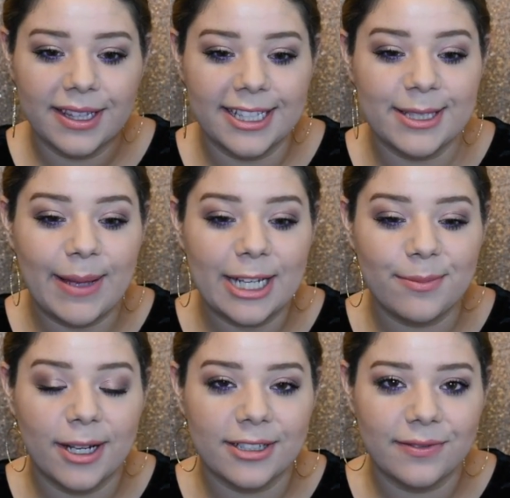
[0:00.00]

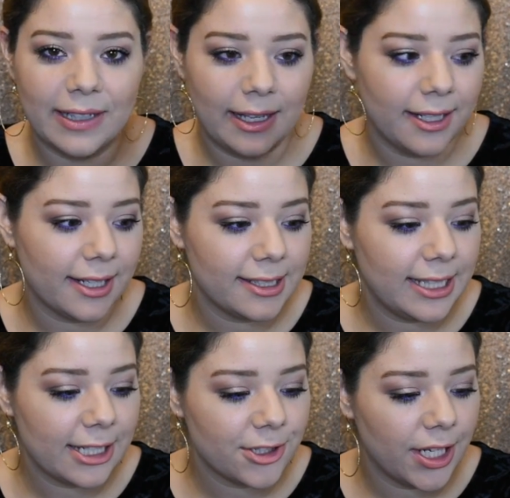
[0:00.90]
Vlada
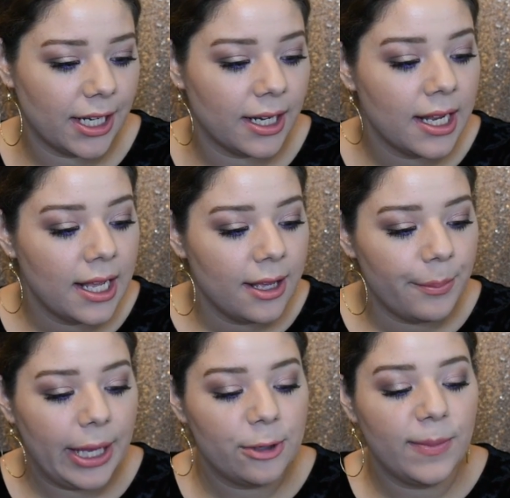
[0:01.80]
Collection
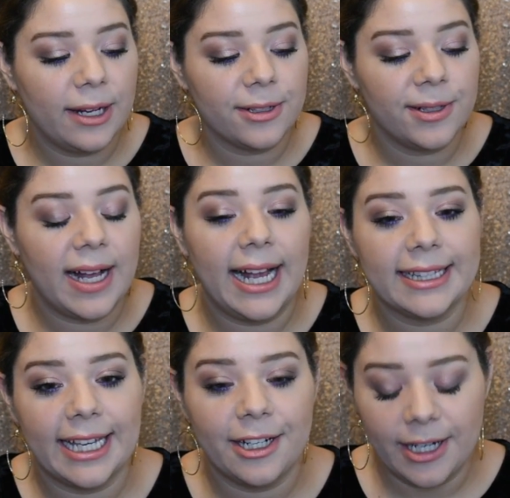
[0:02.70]
Petal Metal
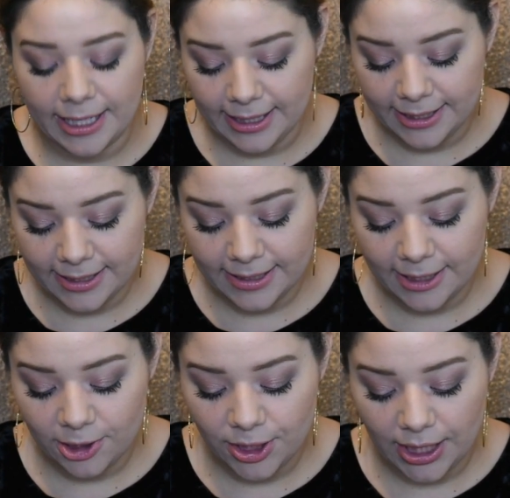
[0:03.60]
Highlighter, and this is in
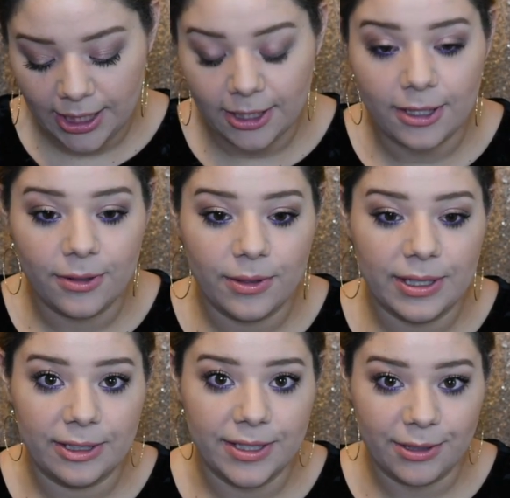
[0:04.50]
the shade
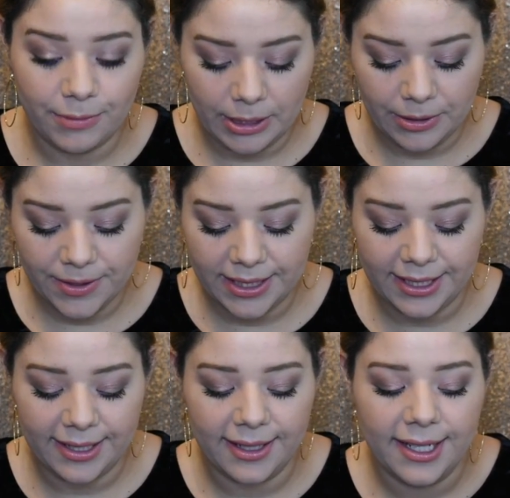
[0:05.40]
Gilded Rose.
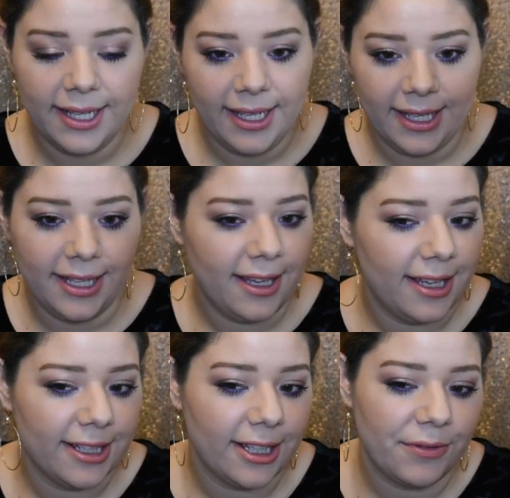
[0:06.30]
And
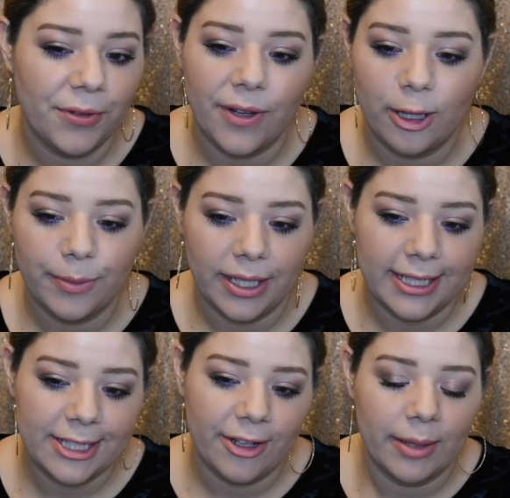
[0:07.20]
if you follow me on
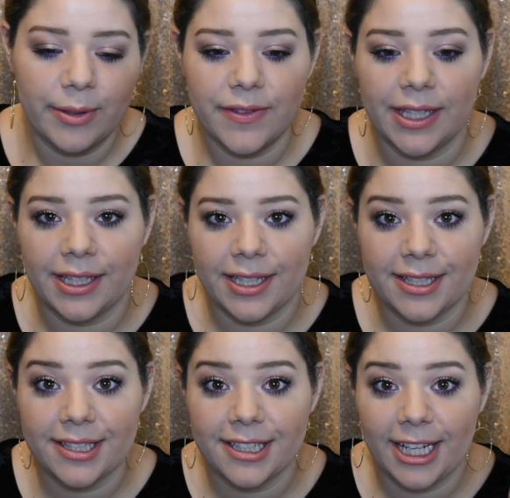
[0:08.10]
Instagram, you've seen
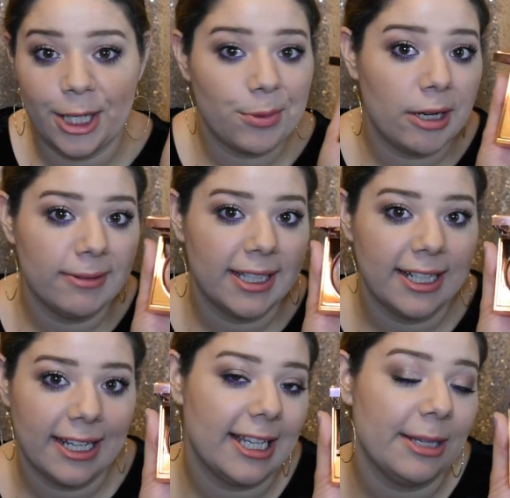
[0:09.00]
this, and you're probably
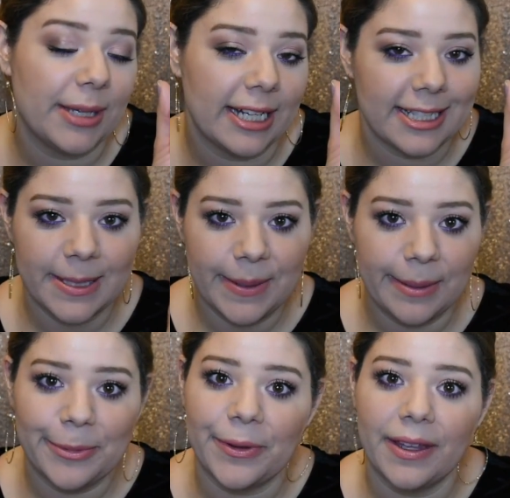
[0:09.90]
going to keep getting
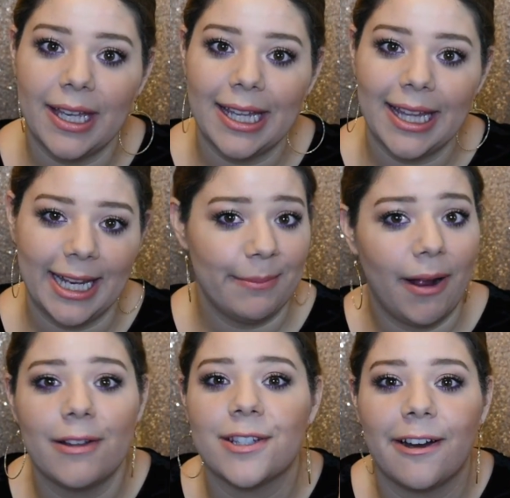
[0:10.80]
spammed with it, and I'm
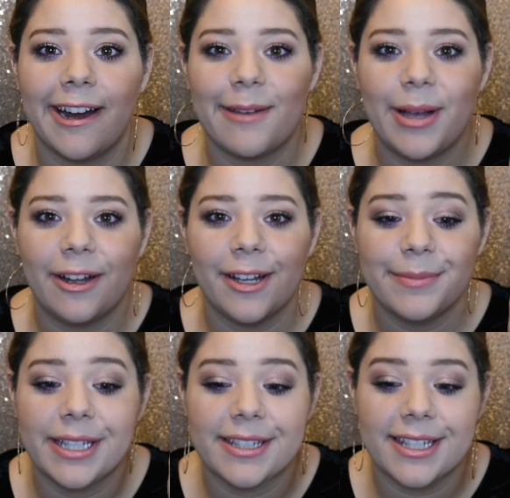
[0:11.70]
not sorry about
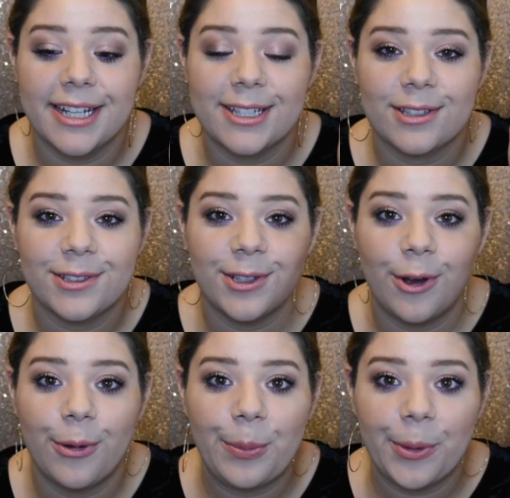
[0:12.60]
it because it is
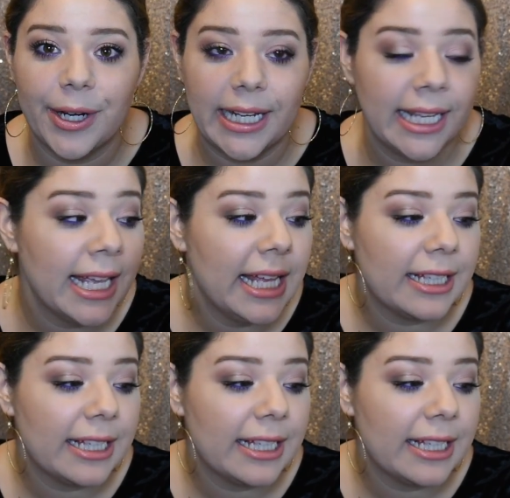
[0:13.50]
so pretty.